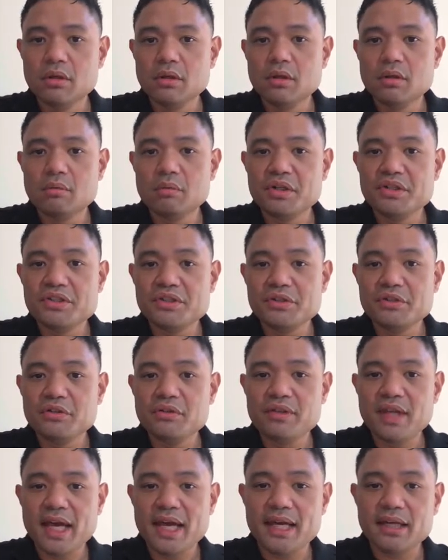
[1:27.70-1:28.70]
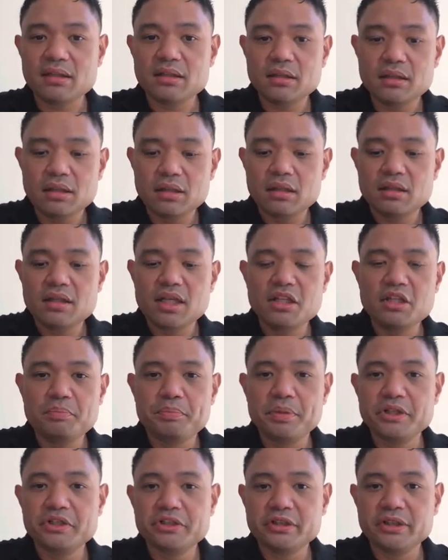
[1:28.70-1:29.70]
Once you do that, then you
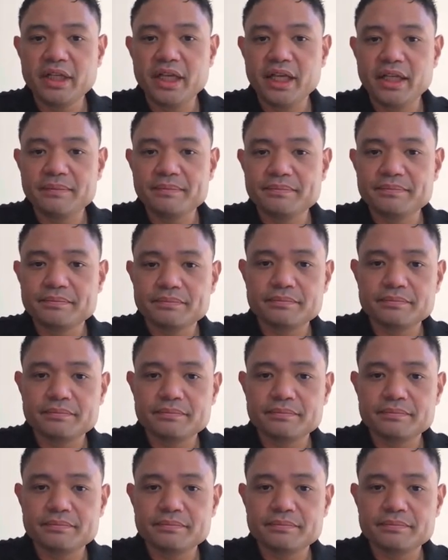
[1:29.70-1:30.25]
put your name.